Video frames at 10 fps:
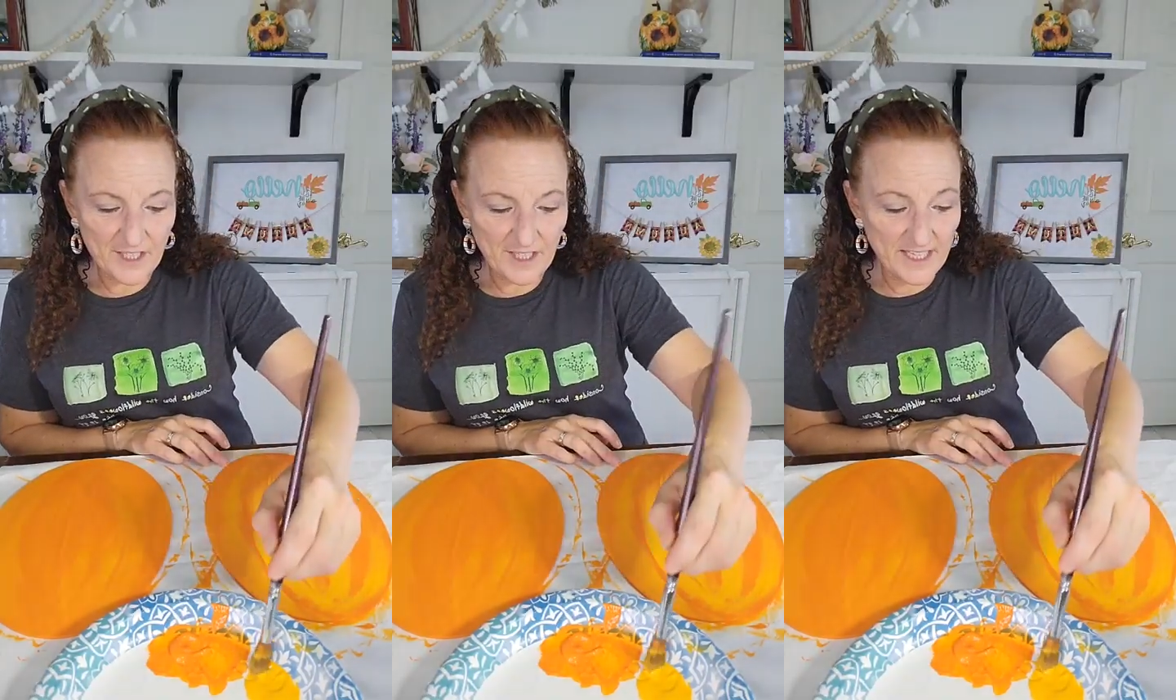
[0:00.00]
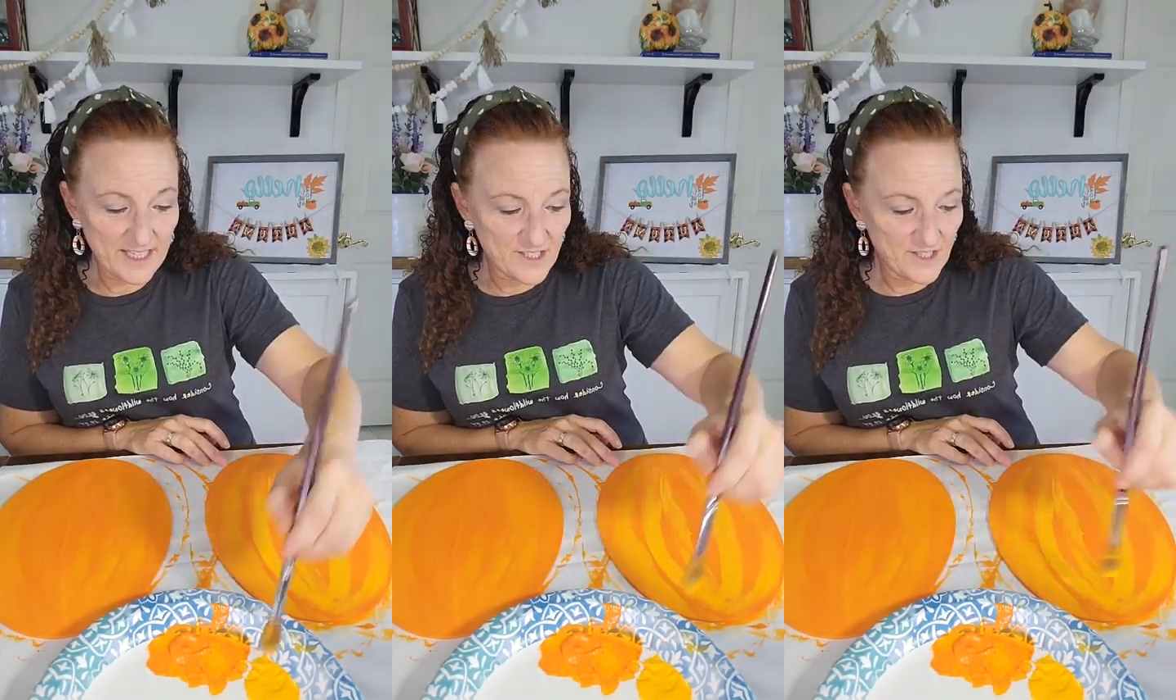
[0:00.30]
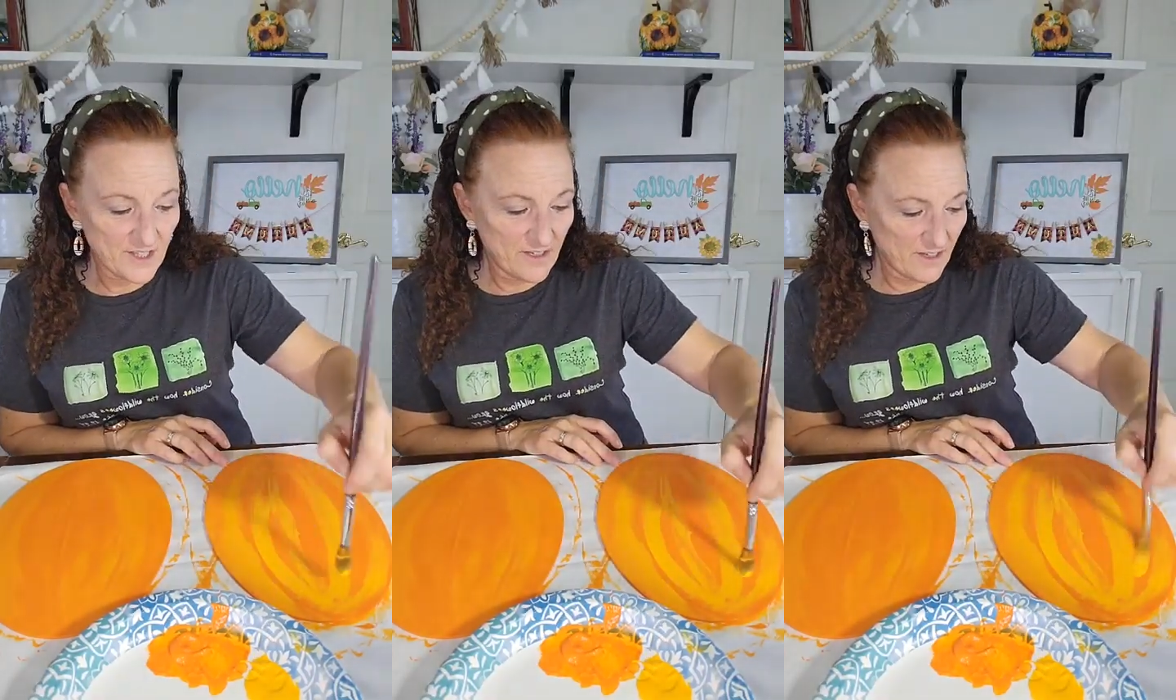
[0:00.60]
kids
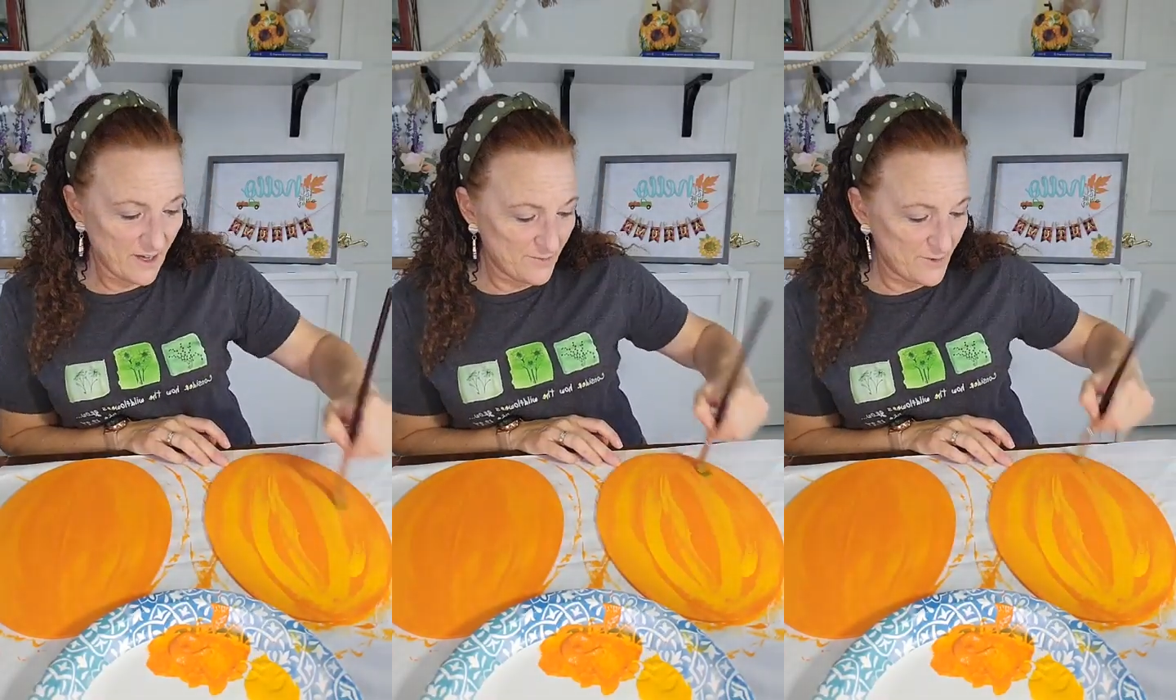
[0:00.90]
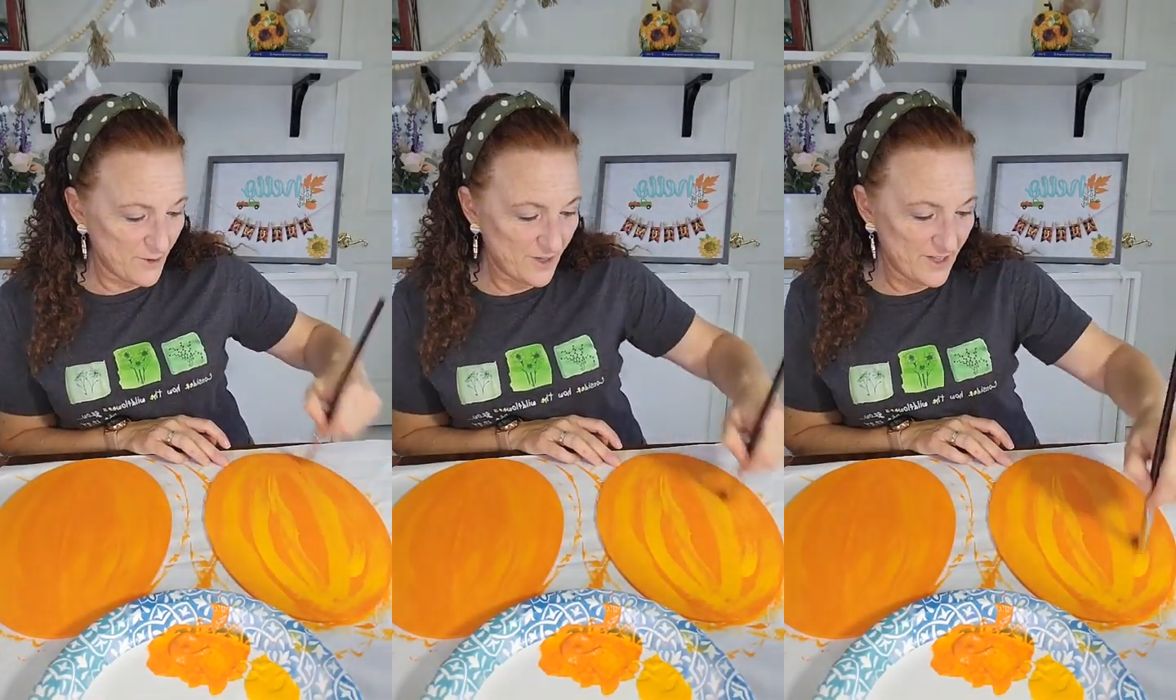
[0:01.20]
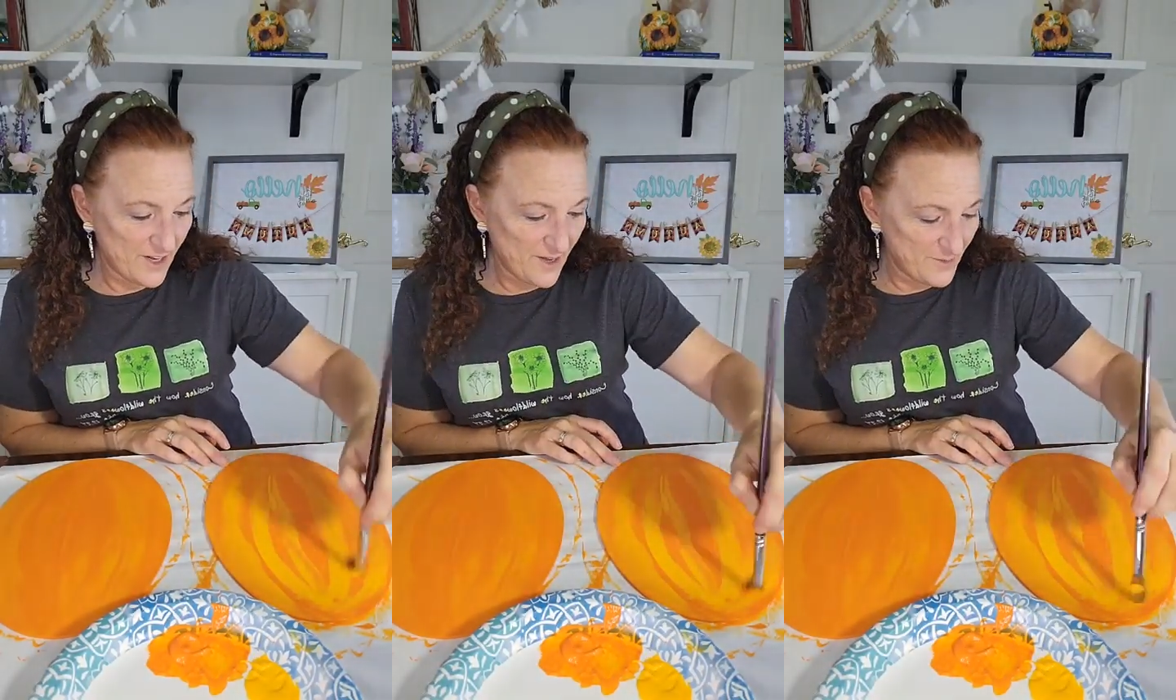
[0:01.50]
are up north and
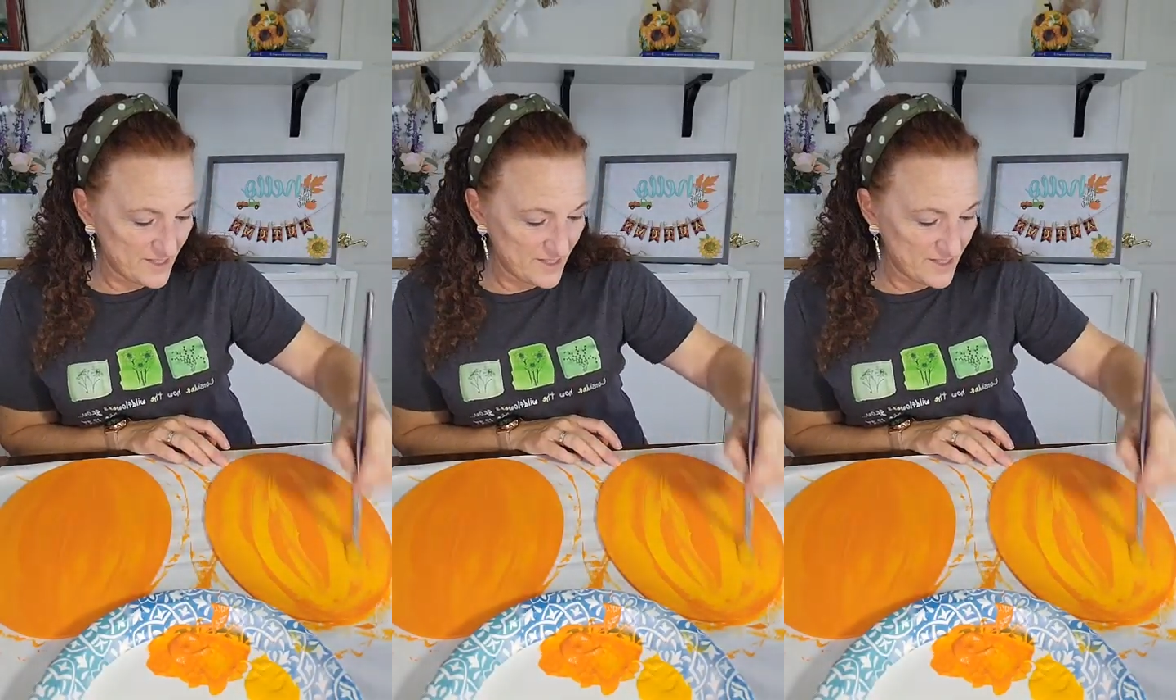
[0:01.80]
I miss